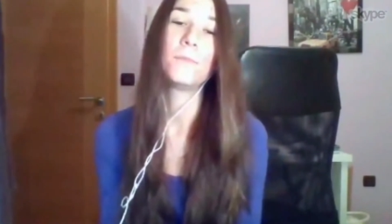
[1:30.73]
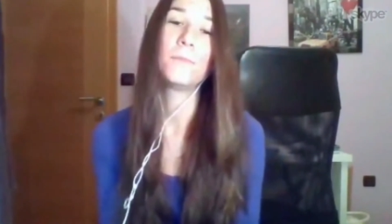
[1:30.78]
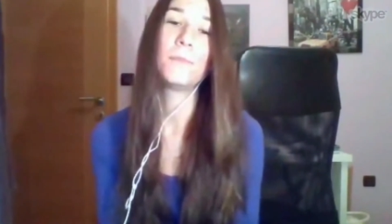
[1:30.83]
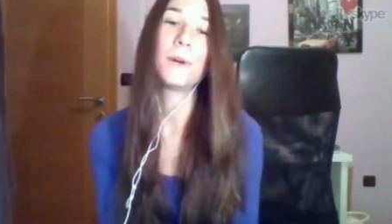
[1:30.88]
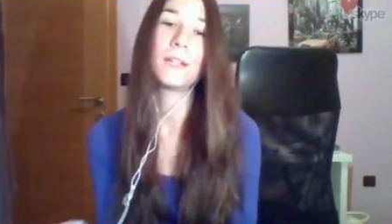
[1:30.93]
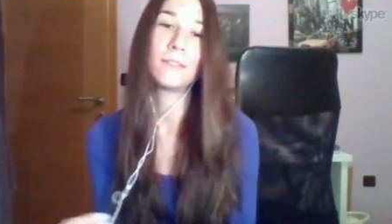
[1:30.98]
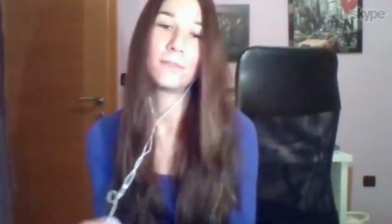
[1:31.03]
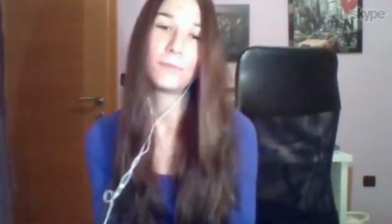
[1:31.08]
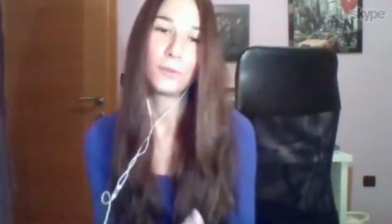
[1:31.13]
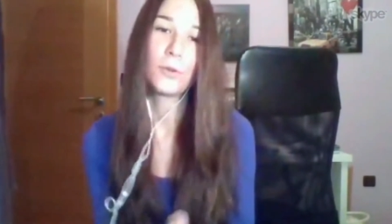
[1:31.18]

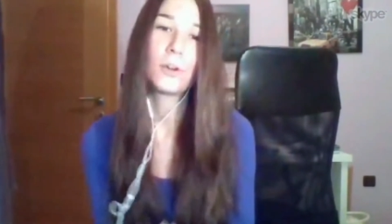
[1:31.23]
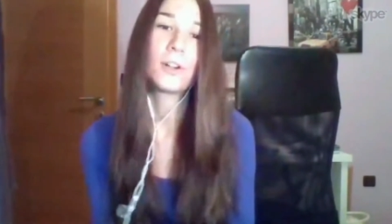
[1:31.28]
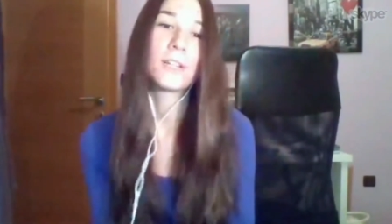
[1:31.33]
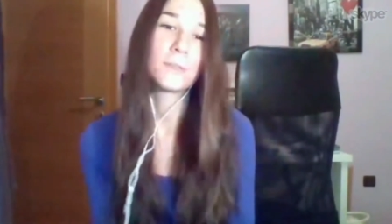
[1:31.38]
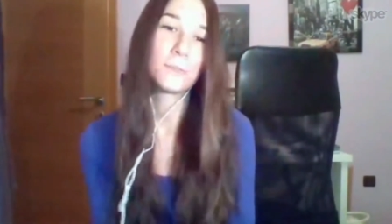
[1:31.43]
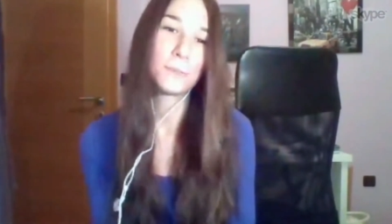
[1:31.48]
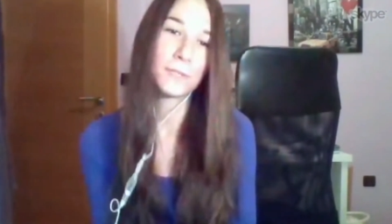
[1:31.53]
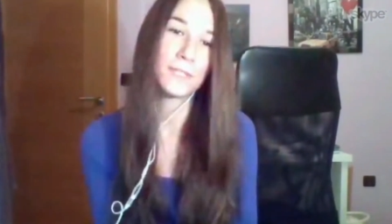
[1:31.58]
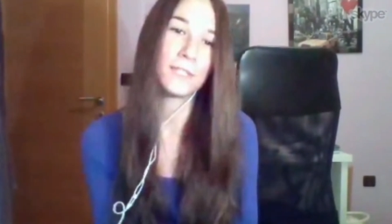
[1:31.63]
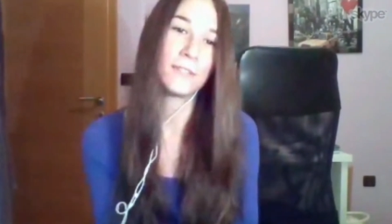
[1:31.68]
but for a
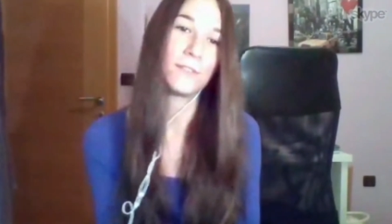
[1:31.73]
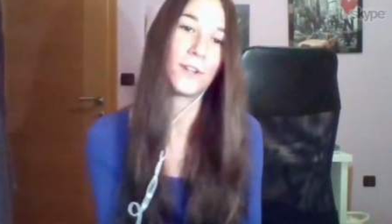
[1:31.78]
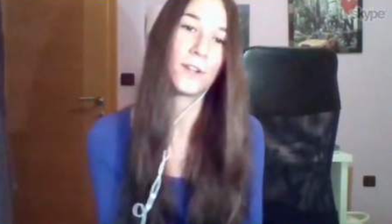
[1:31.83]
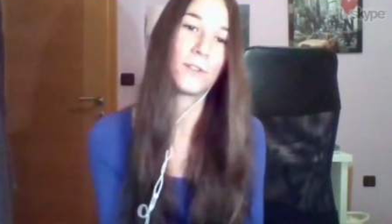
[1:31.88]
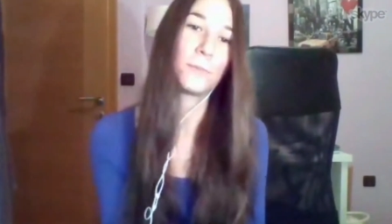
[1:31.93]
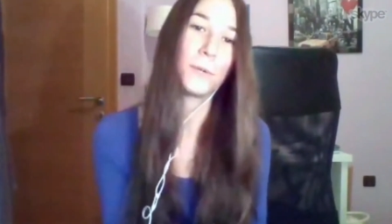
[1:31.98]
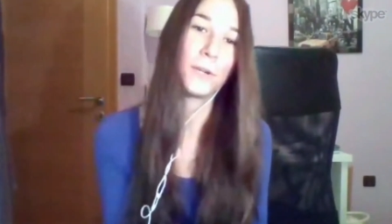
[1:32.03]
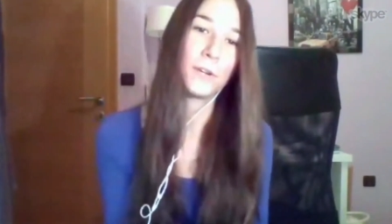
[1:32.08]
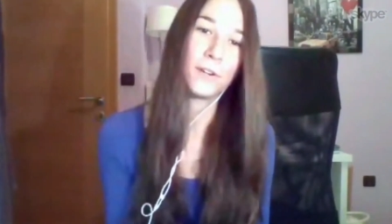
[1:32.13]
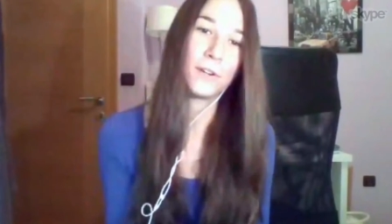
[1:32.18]

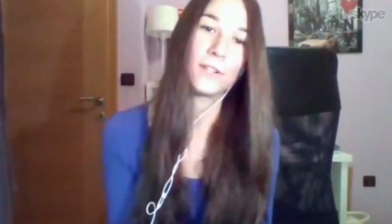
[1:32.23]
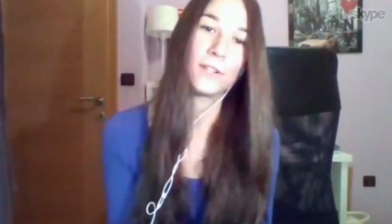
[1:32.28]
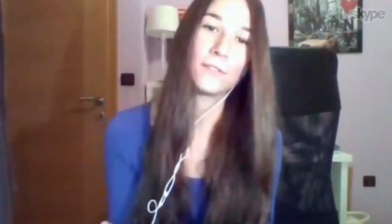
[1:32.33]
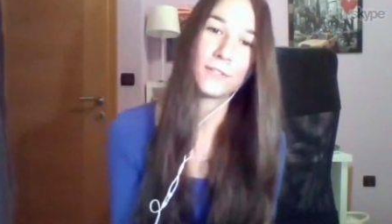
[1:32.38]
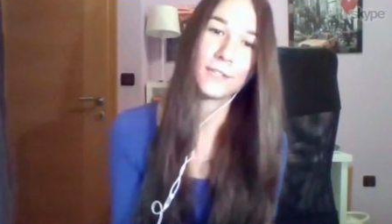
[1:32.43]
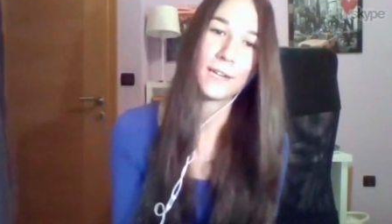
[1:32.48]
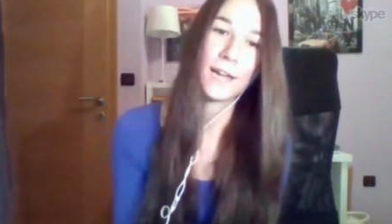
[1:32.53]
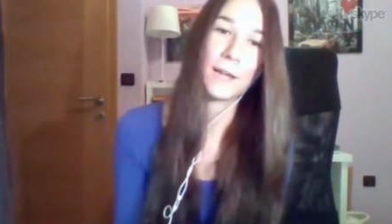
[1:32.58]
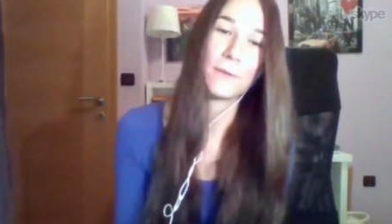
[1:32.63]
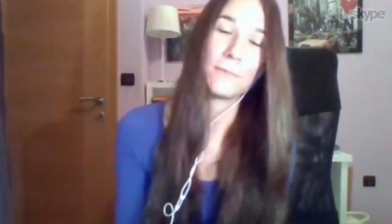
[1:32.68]
specific period of
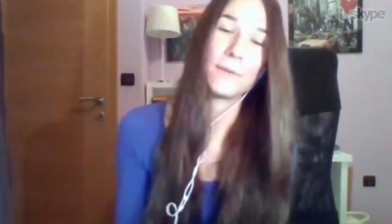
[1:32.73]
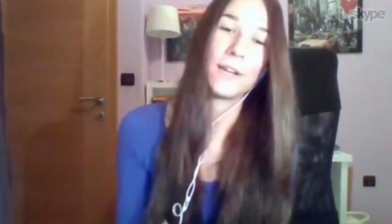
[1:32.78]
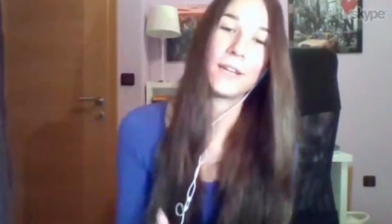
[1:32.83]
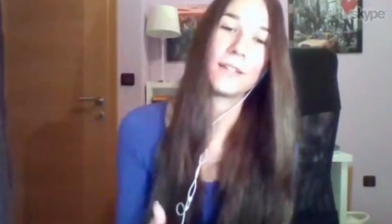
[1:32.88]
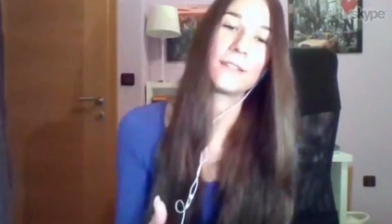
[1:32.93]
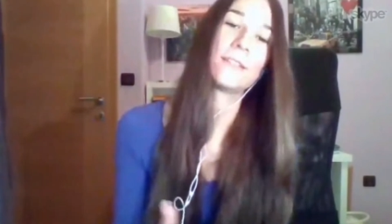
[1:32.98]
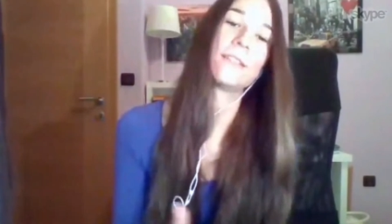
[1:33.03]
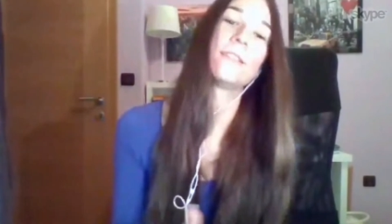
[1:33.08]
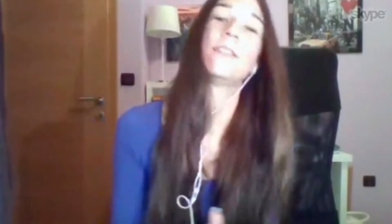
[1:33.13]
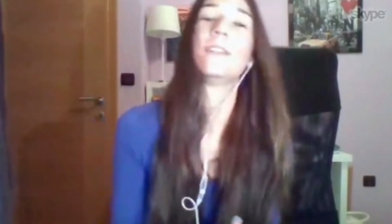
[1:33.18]
time,
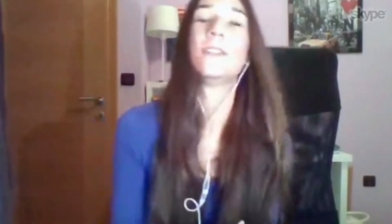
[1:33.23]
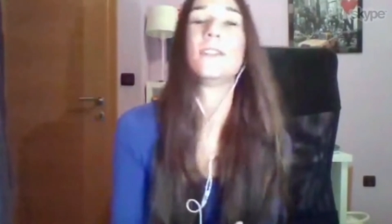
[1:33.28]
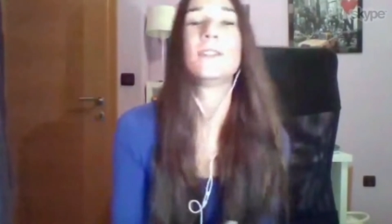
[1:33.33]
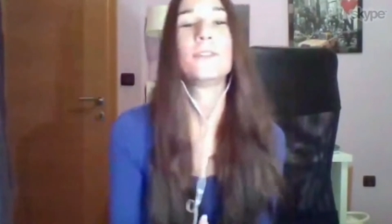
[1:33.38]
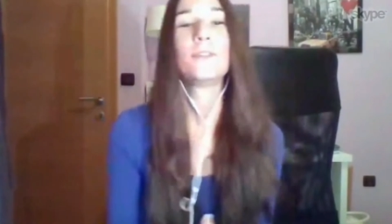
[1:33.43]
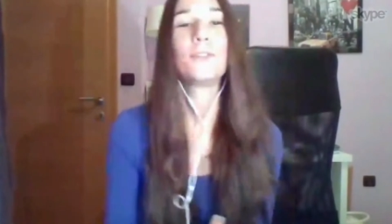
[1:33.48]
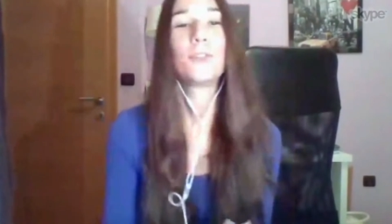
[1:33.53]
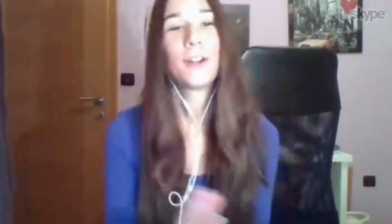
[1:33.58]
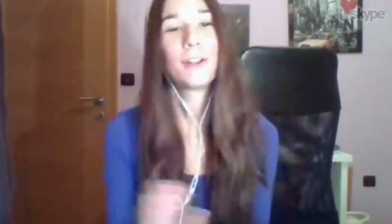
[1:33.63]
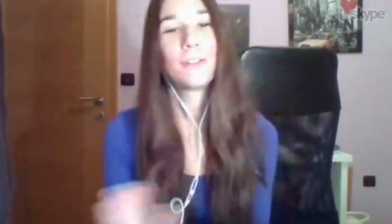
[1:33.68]
not
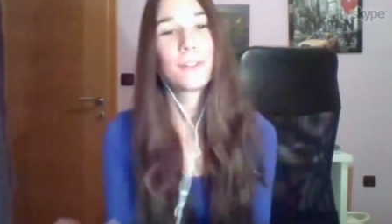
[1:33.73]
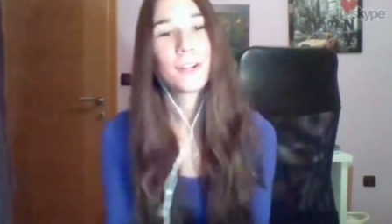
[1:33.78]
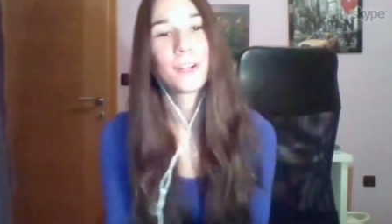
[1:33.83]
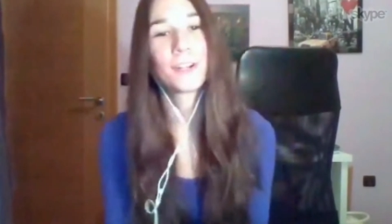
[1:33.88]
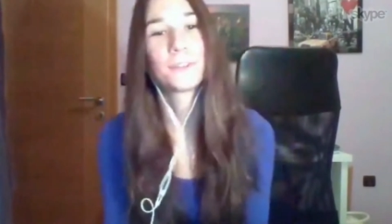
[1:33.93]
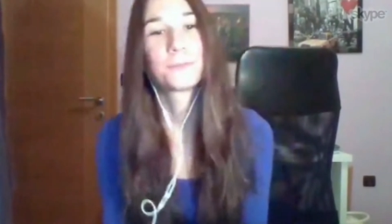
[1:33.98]
forever.